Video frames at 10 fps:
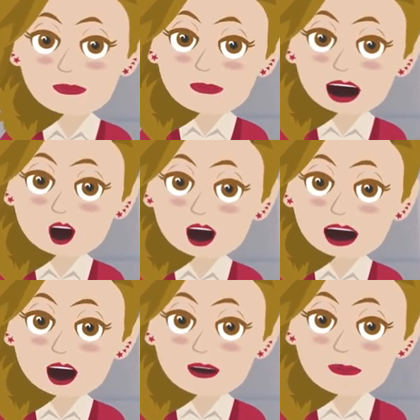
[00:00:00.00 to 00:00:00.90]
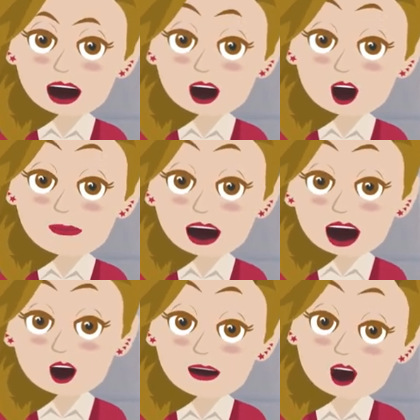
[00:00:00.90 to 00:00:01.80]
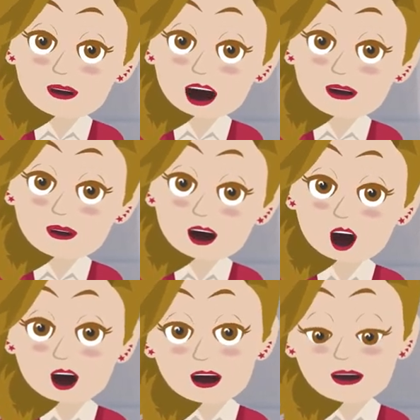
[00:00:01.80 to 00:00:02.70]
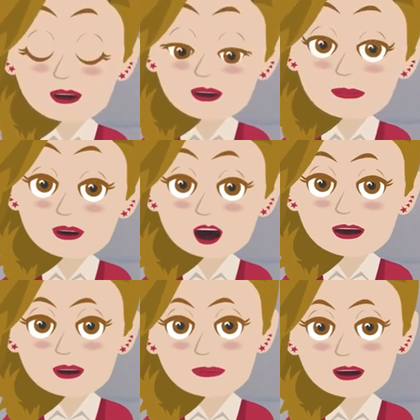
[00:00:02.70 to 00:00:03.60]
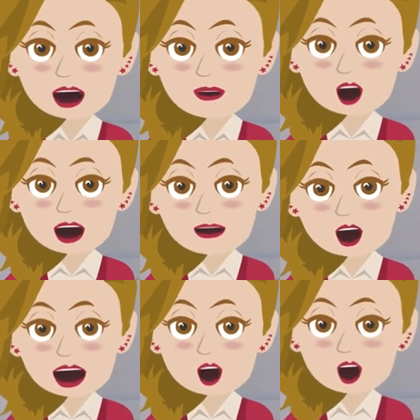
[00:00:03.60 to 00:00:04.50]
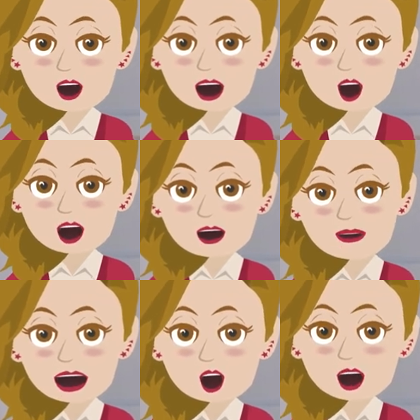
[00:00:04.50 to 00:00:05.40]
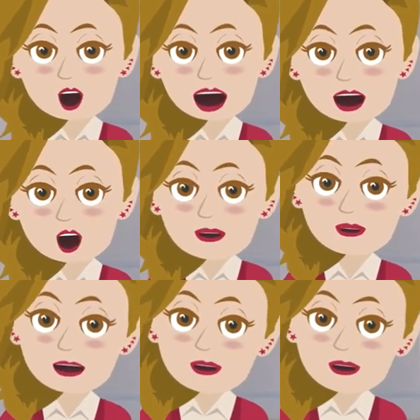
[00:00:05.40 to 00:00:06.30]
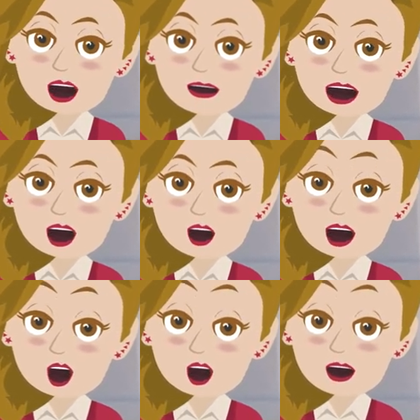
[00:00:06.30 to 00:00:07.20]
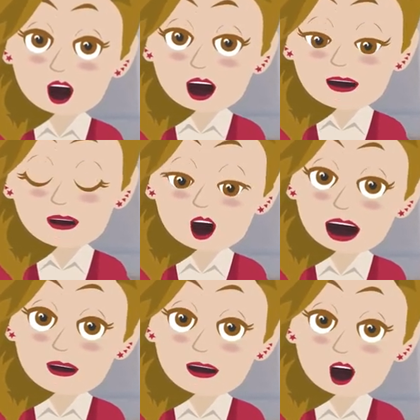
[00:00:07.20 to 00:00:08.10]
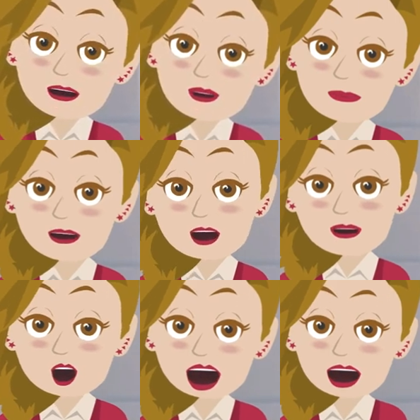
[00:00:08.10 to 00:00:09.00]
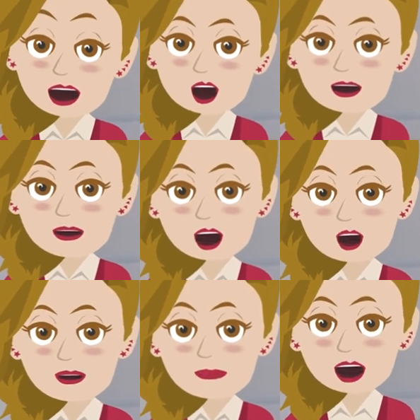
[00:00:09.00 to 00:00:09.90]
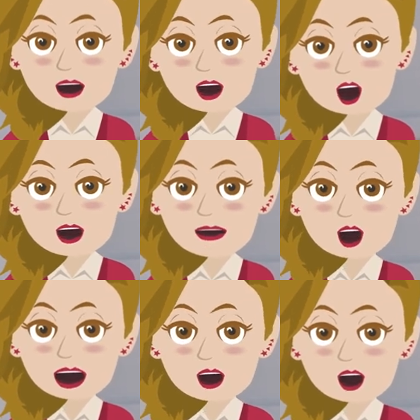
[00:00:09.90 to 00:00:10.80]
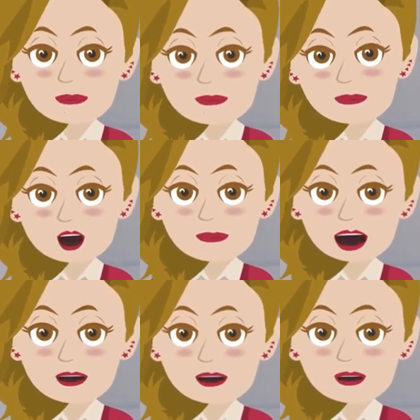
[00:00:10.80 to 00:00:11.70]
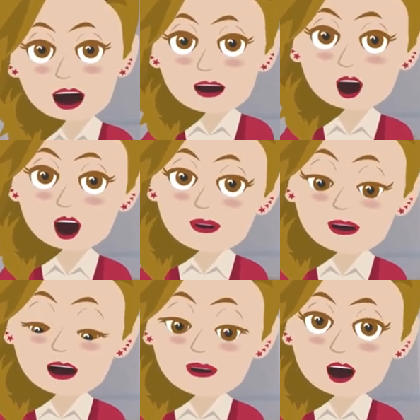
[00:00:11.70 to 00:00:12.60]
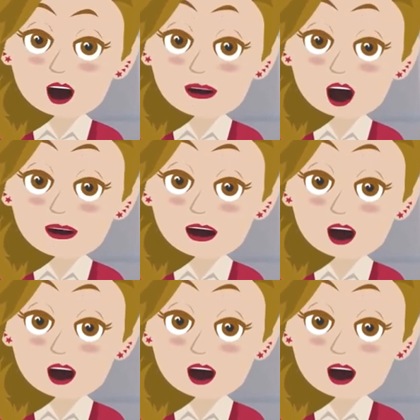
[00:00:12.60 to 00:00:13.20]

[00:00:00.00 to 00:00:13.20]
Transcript: And you knew before you came into this physical body that those questions would be born and you knew that you would not immediately know the answers. It's only now that you are here in these bodies that you are so impatient about the